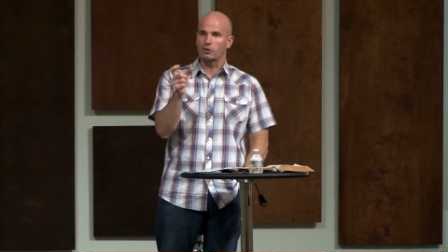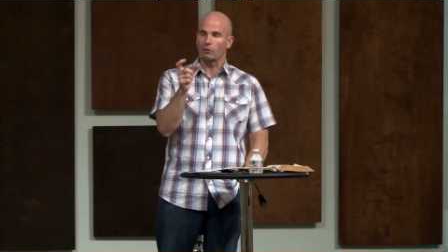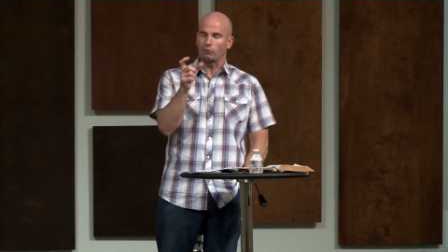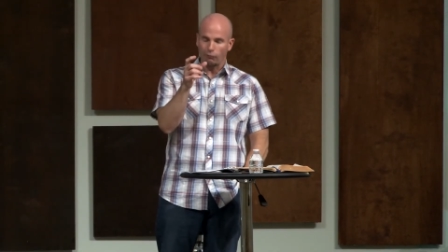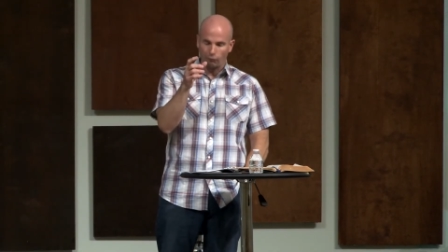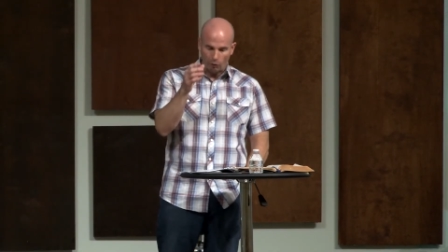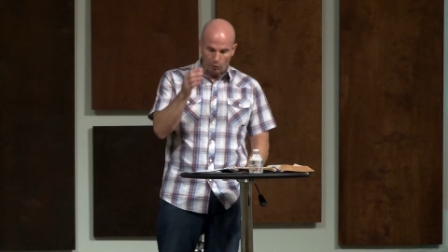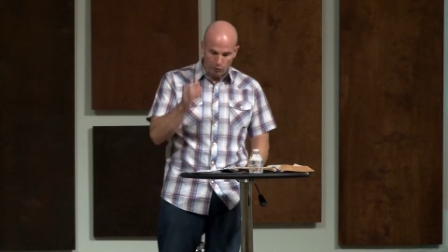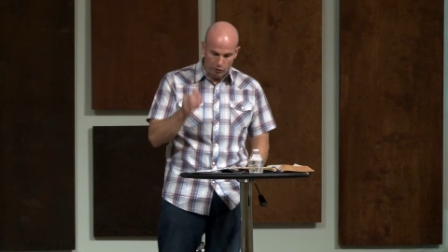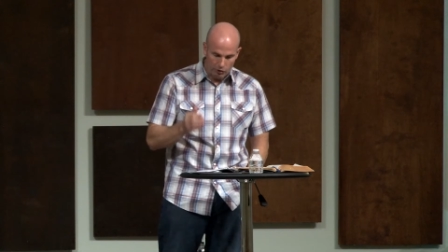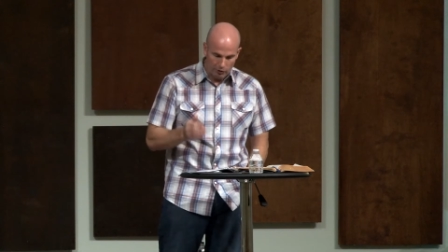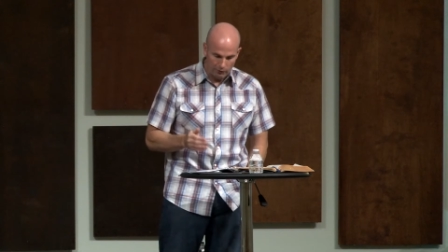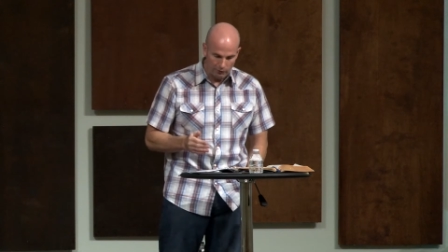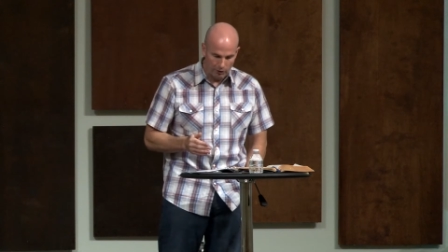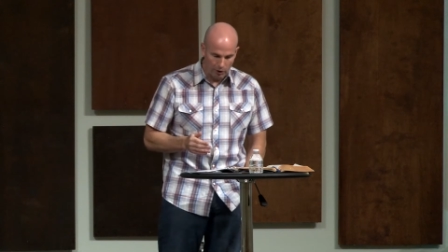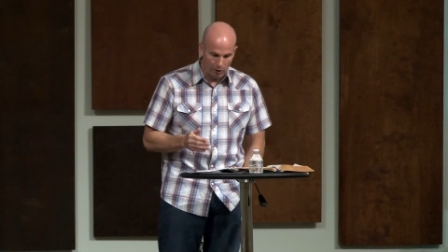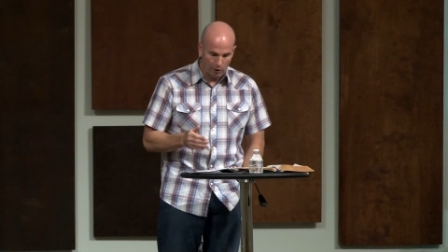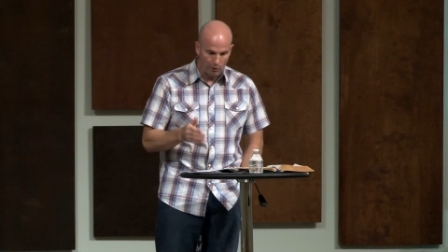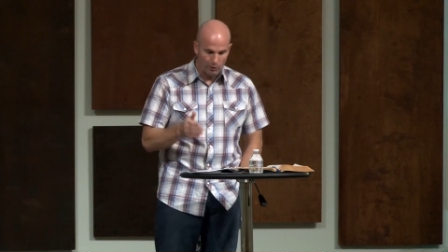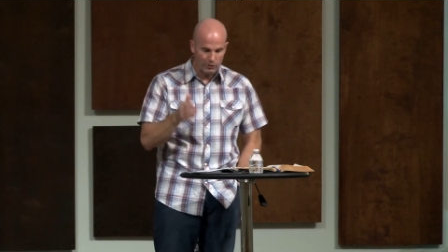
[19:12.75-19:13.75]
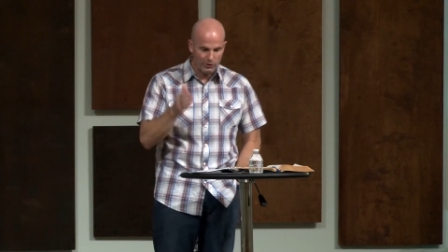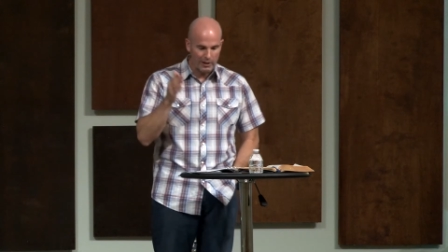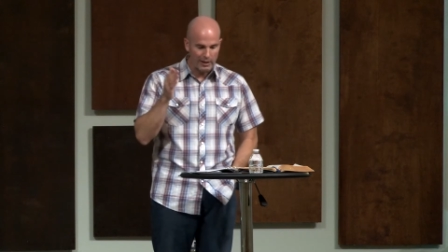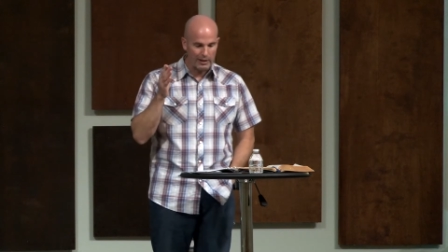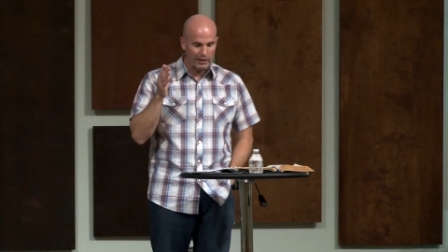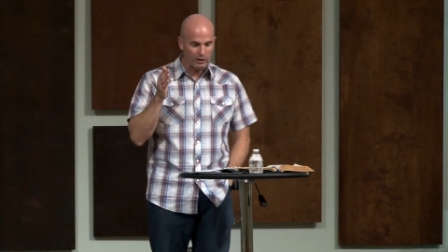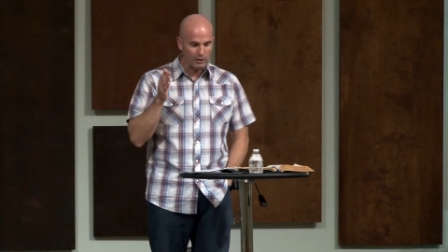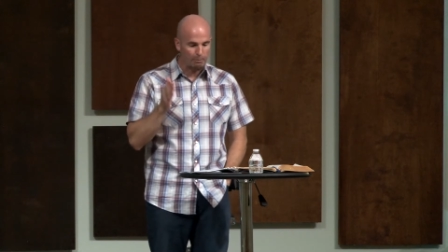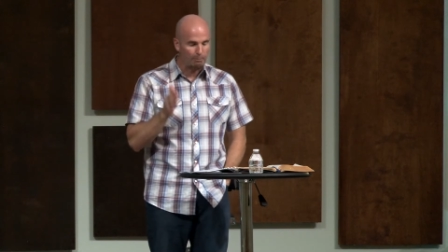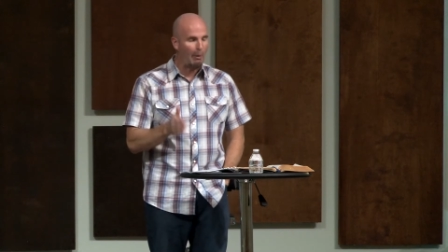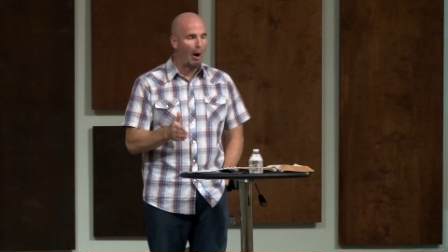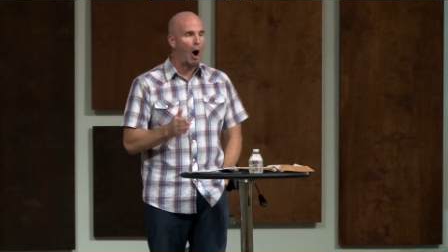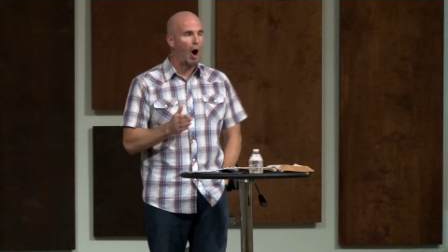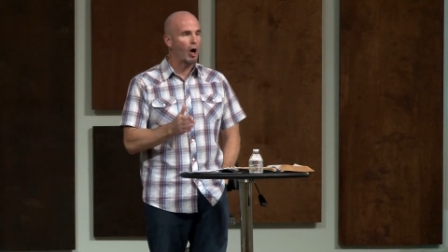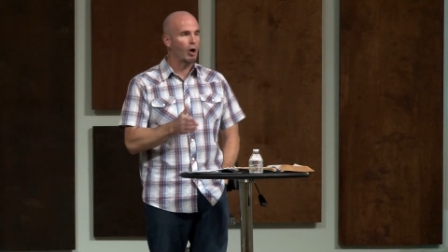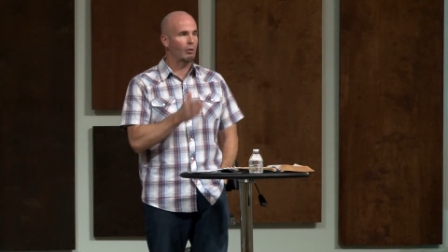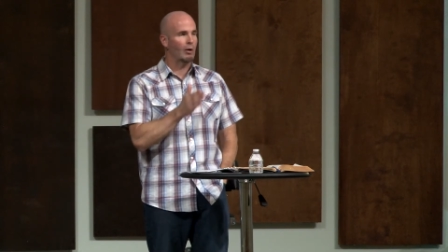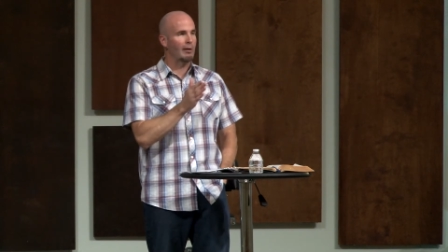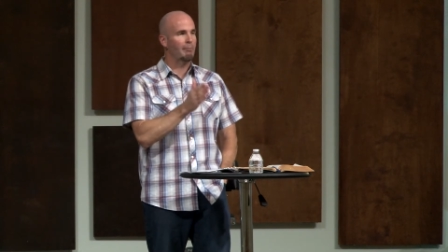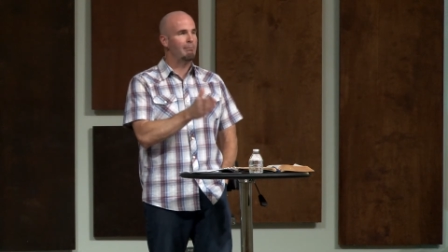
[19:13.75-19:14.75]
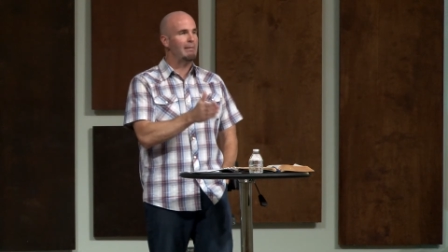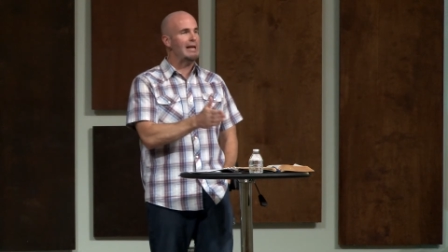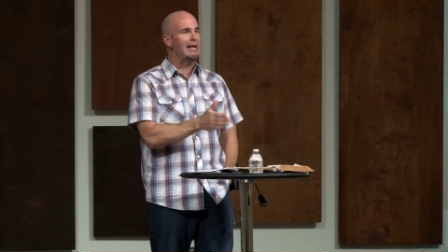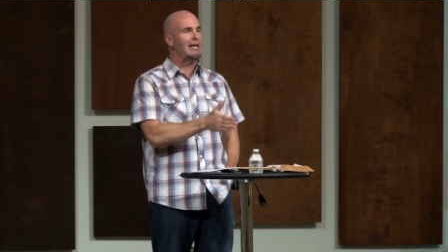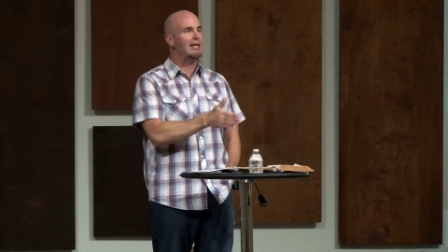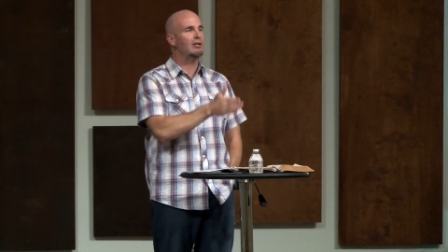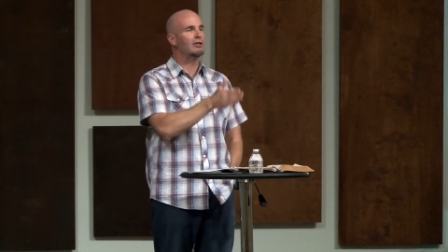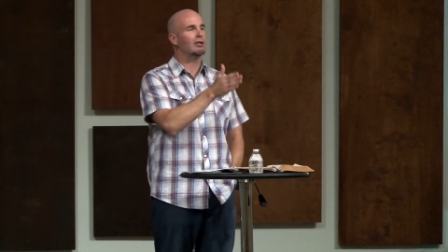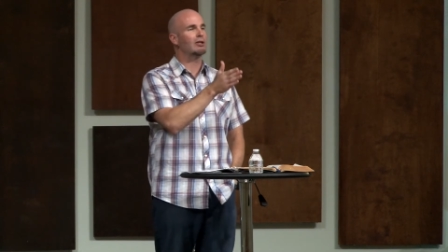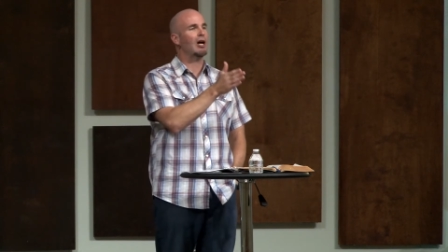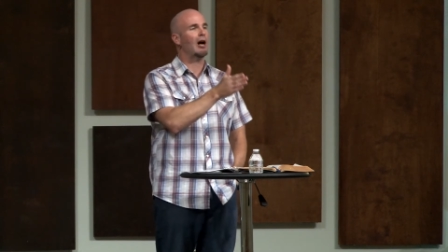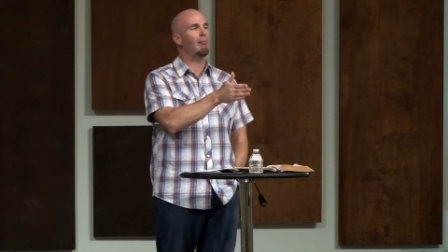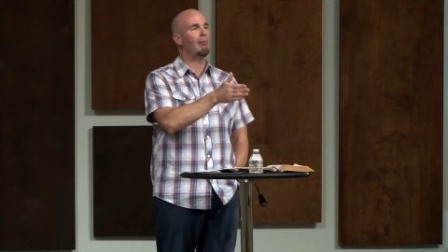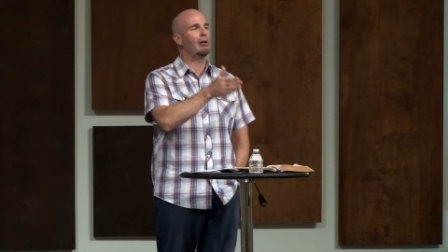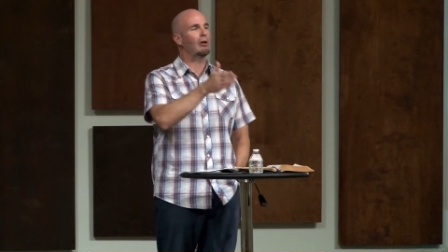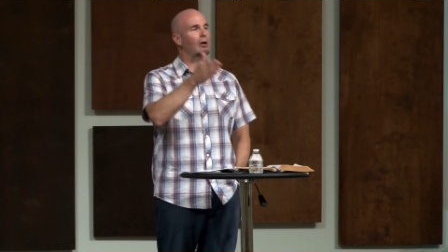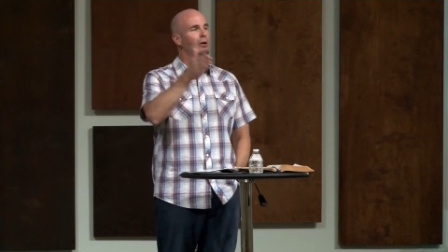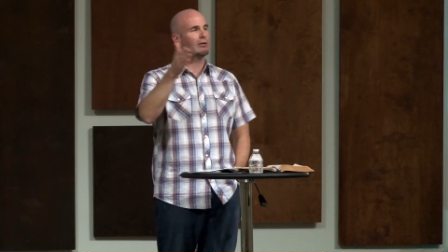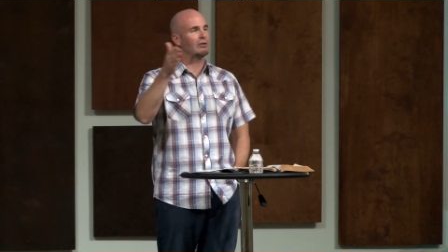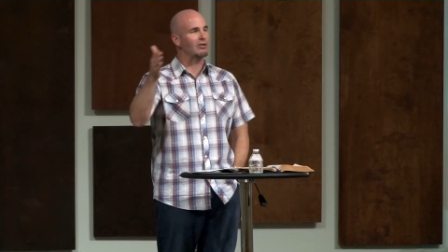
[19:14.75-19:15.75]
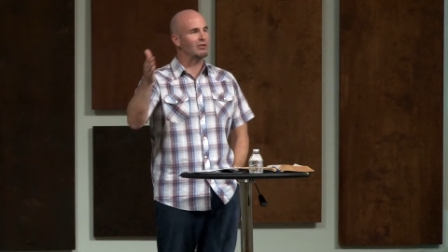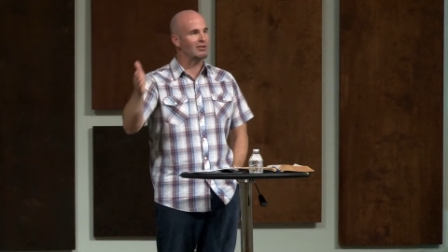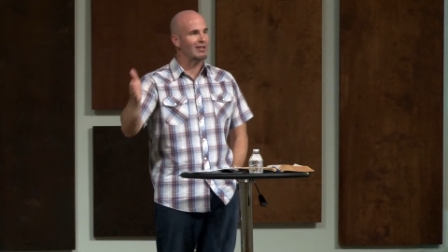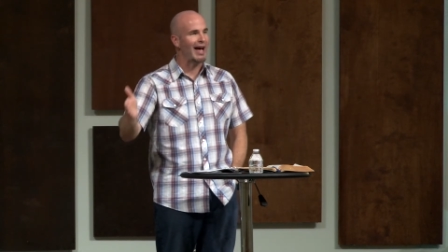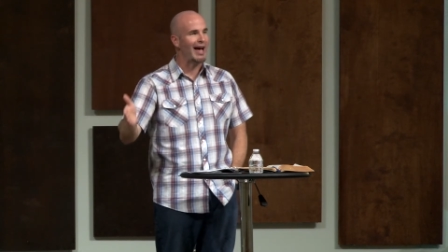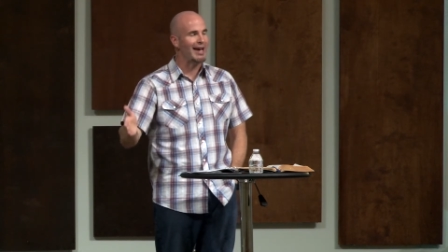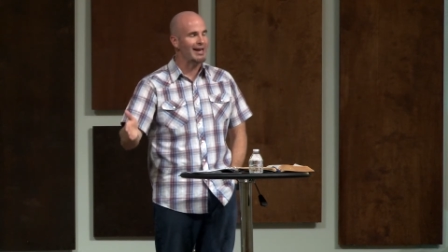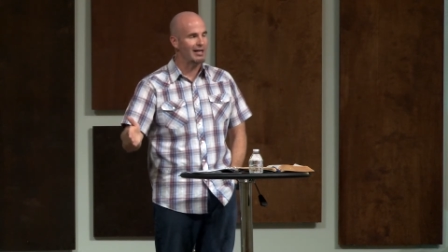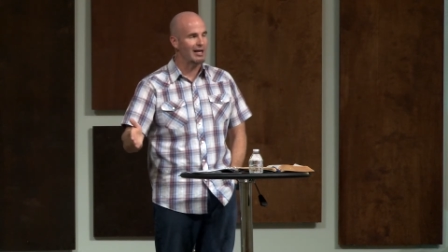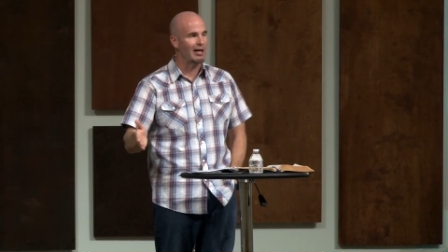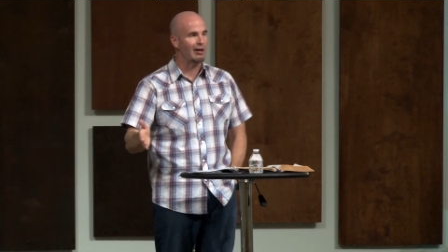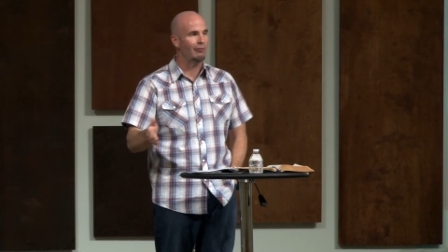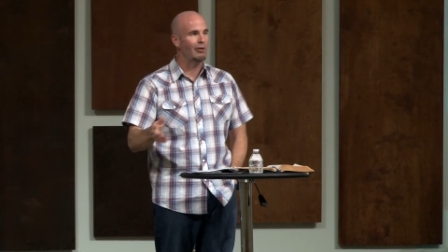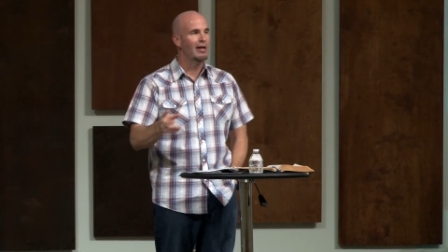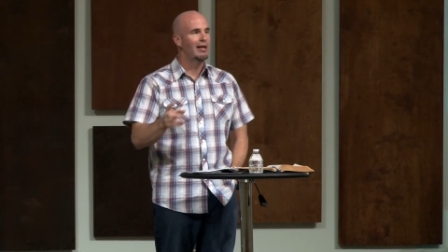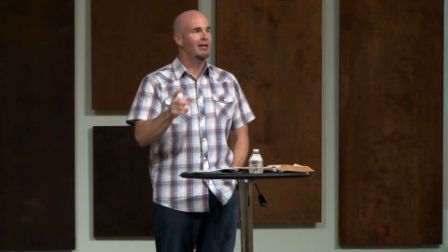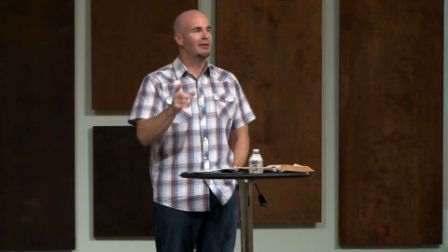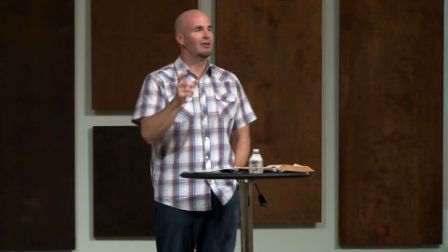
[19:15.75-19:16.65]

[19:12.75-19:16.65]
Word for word: The first of those is para, meaning to come alongside of.